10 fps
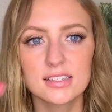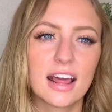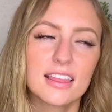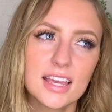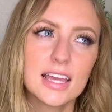I
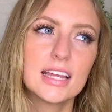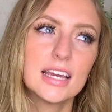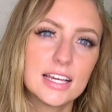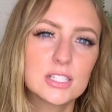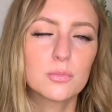think it
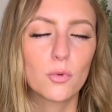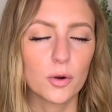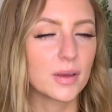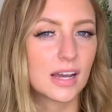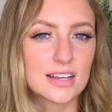is more
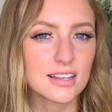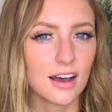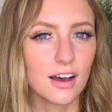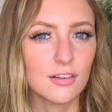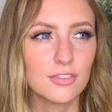because
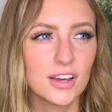of,